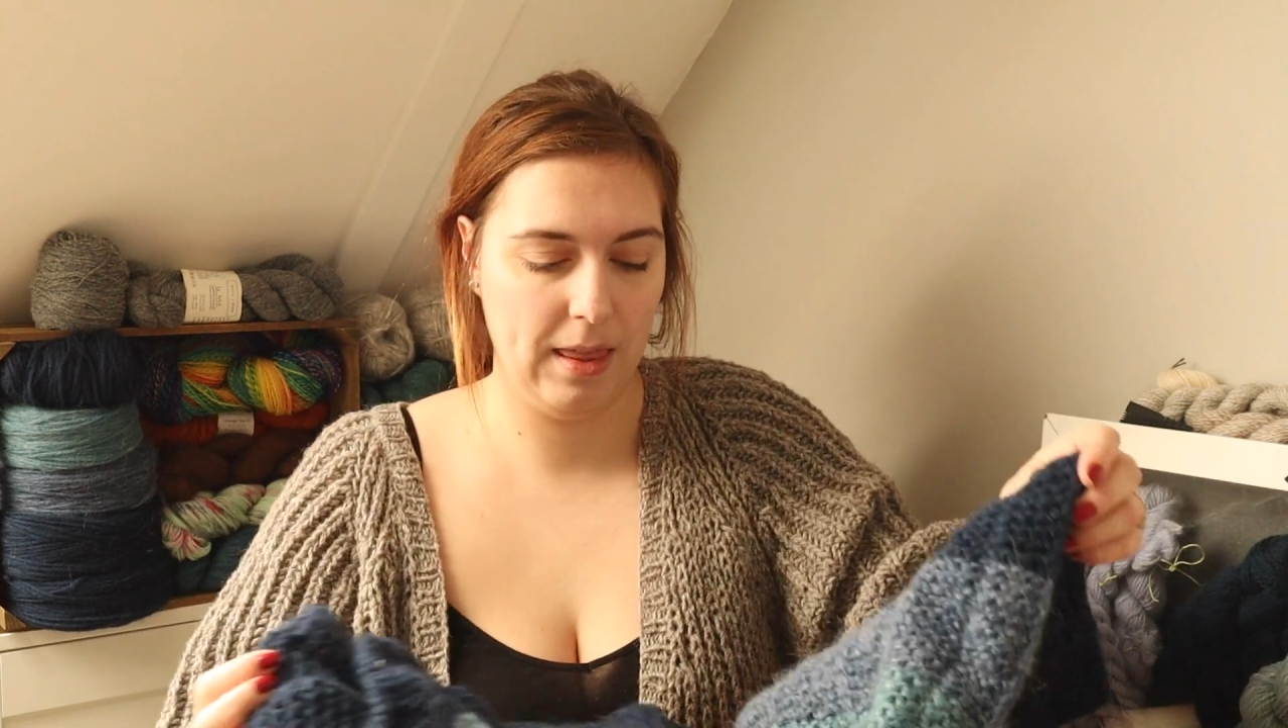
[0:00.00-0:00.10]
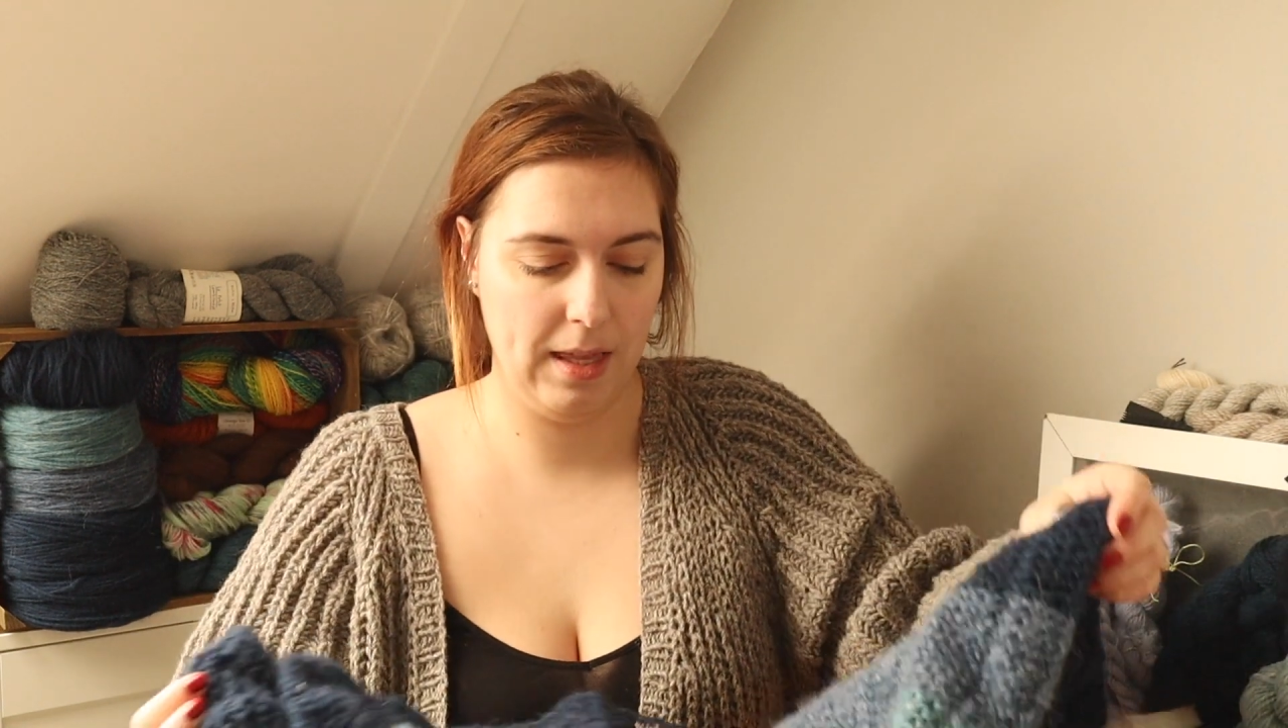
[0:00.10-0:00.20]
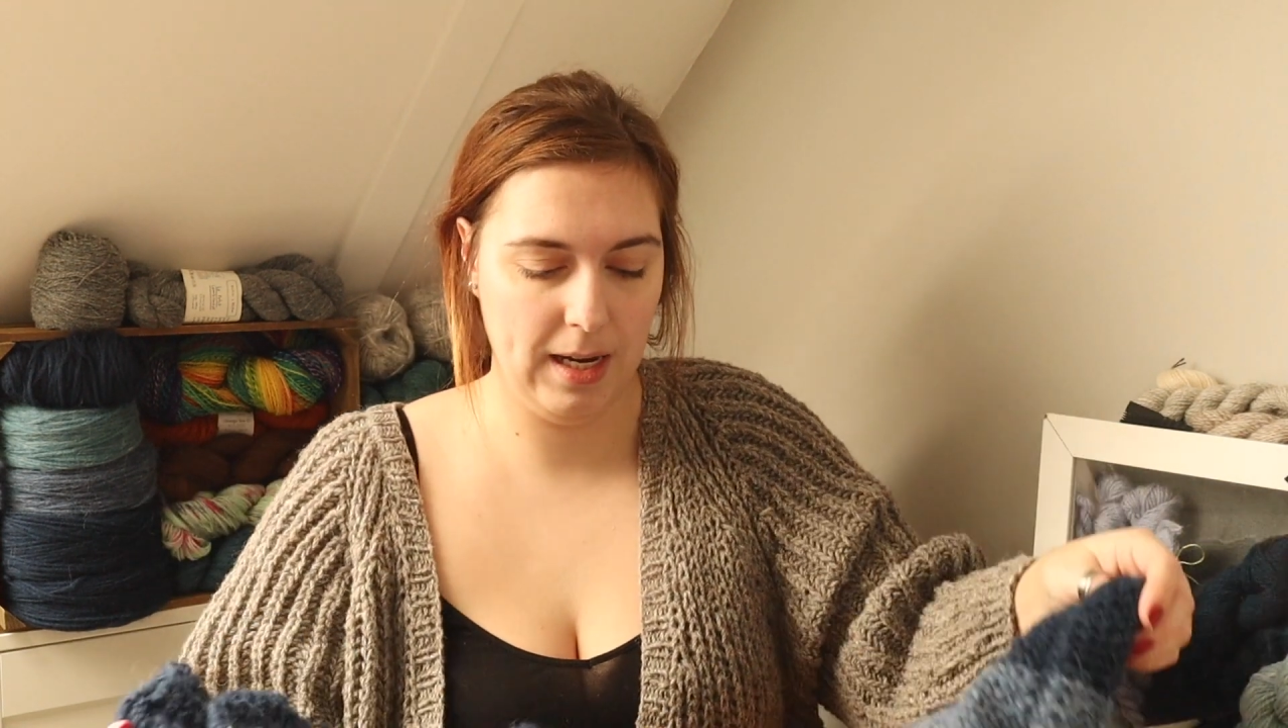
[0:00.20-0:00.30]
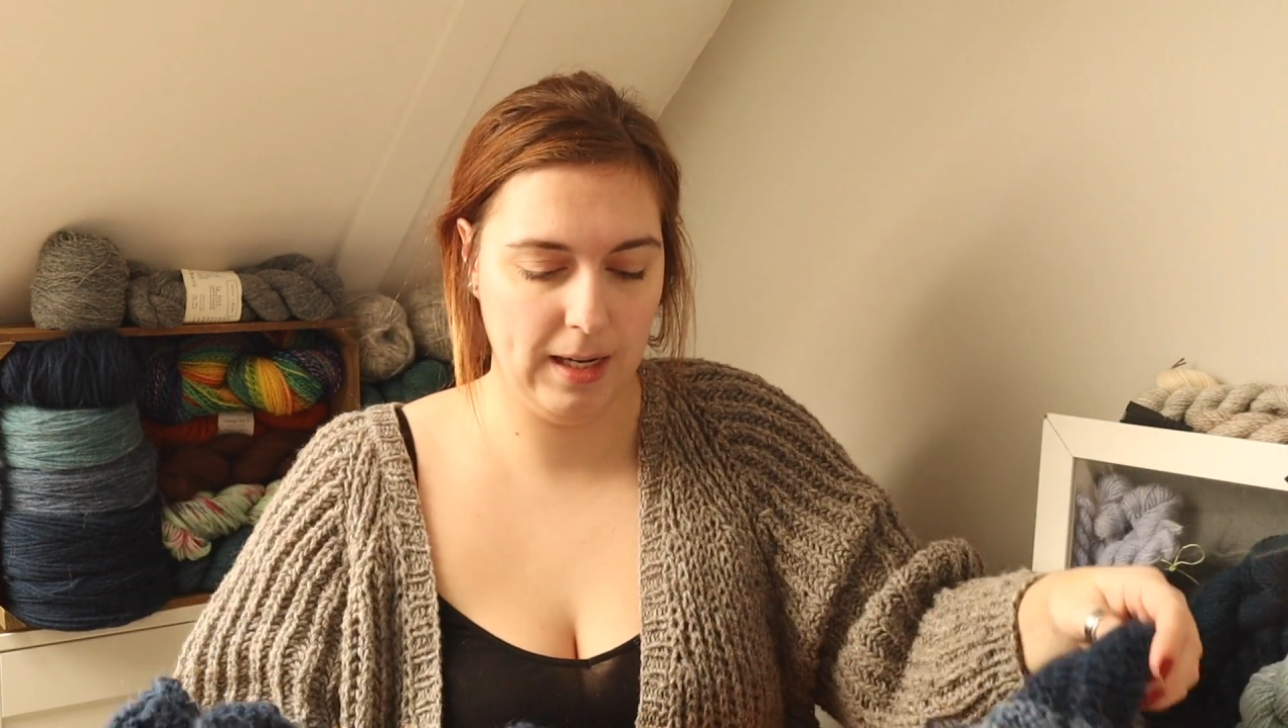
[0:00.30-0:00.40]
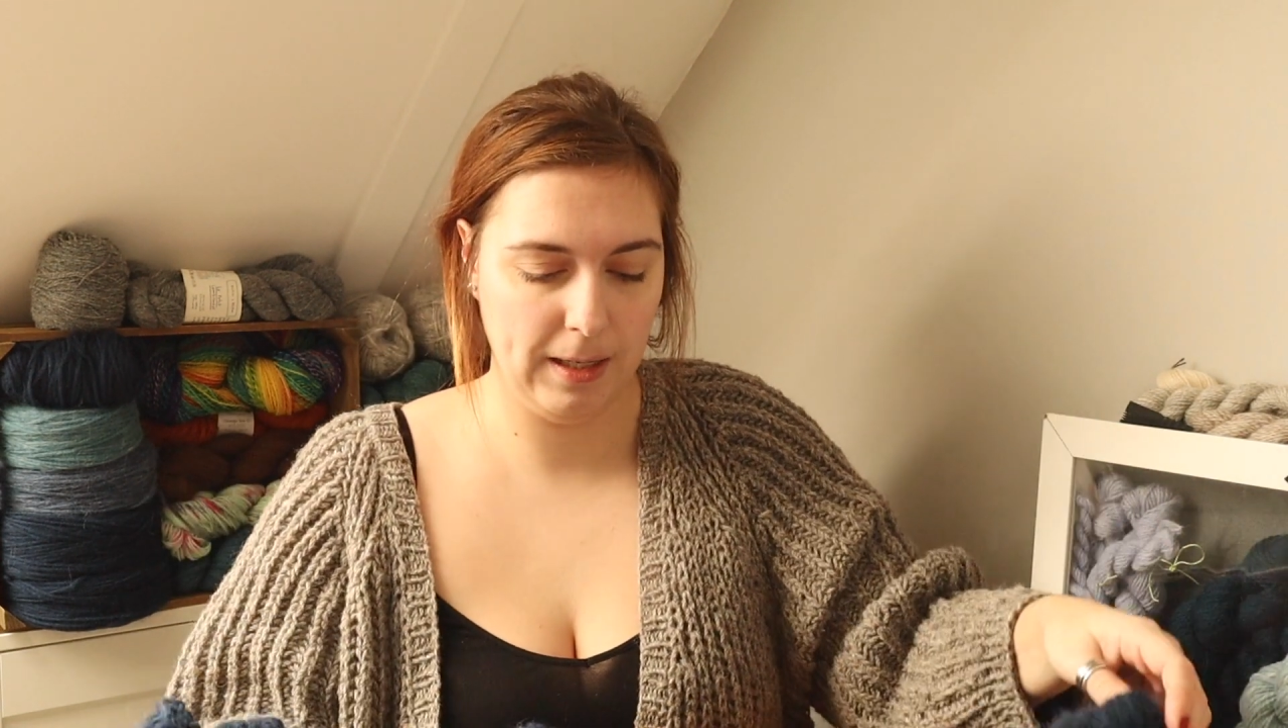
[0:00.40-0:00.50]

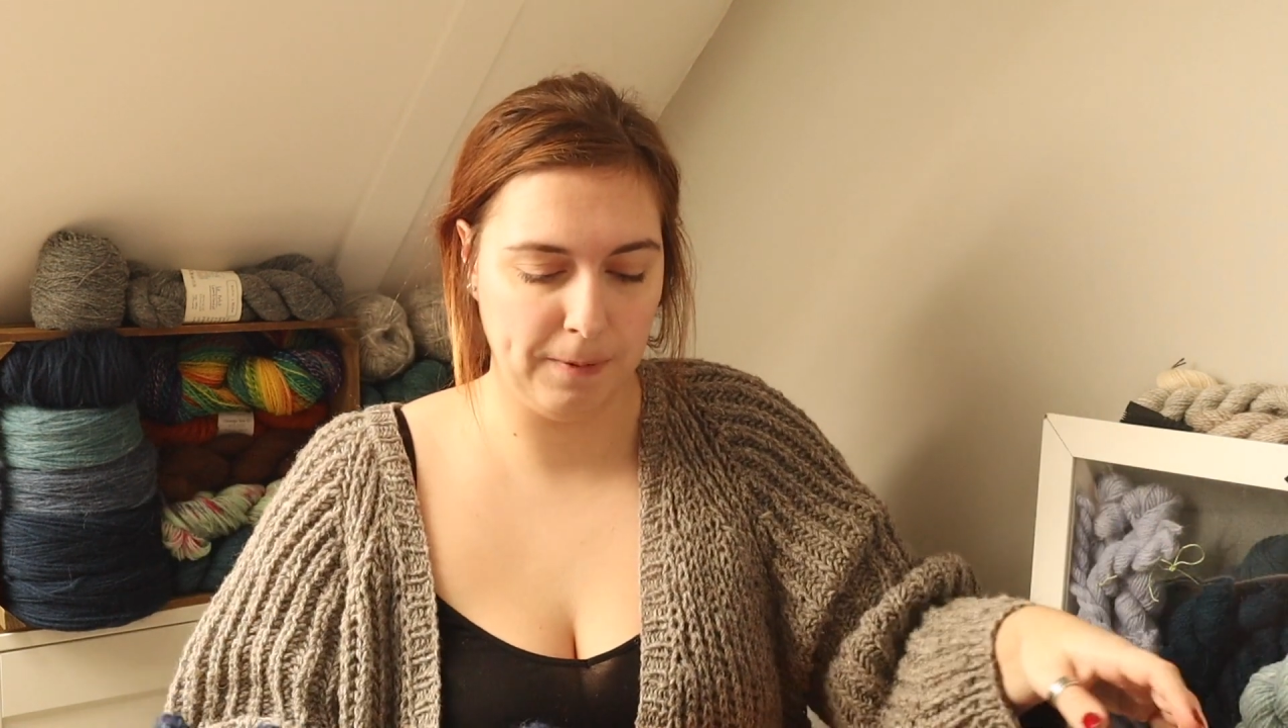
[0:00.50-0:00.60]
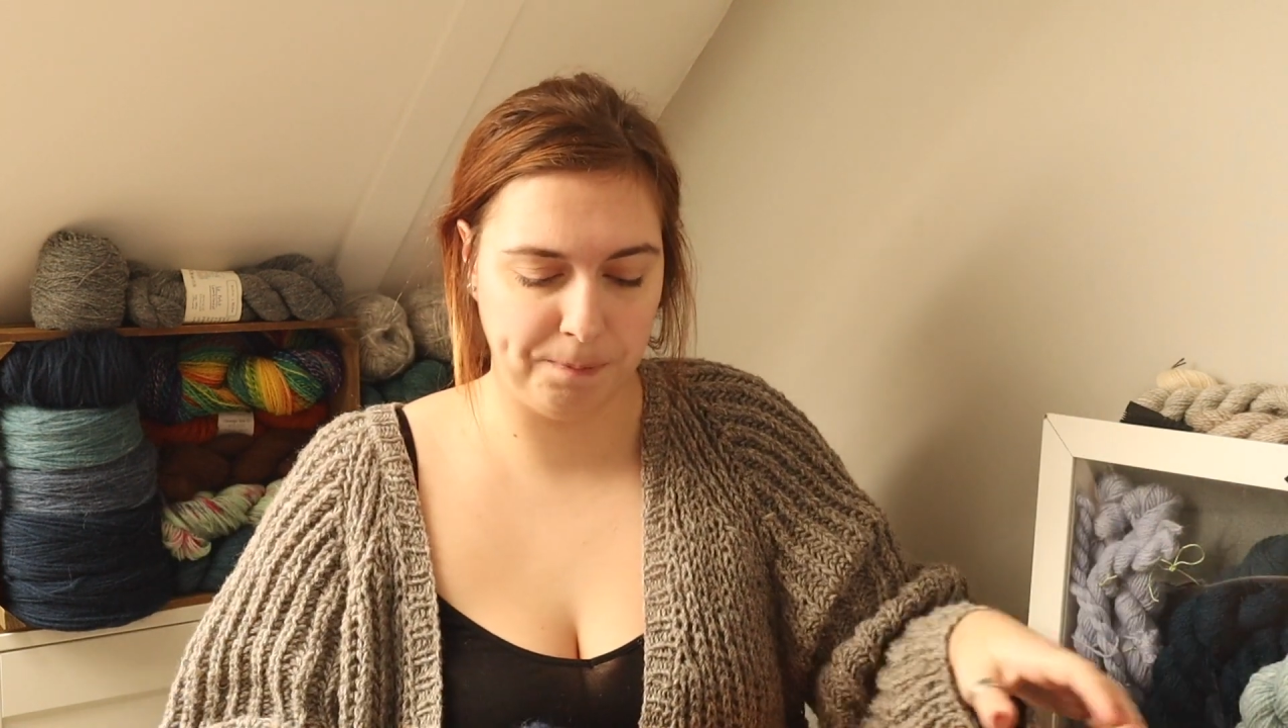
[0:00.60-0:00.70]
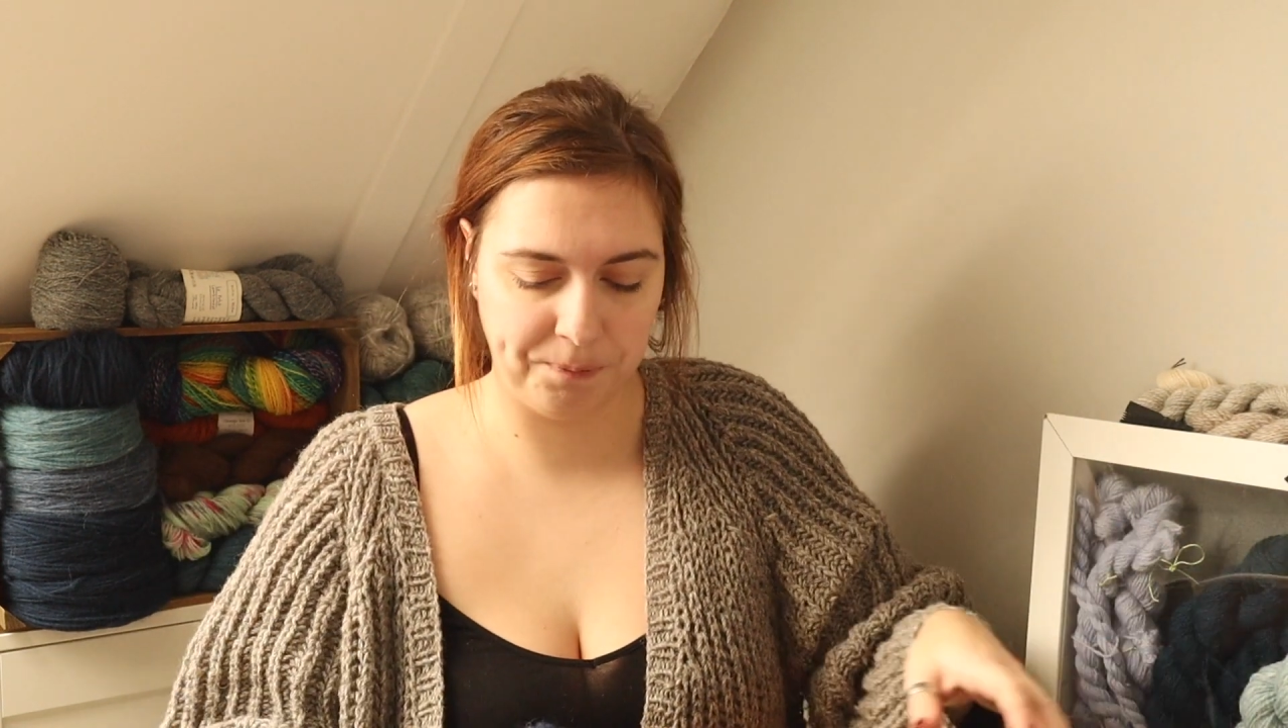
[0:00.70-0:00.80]
think.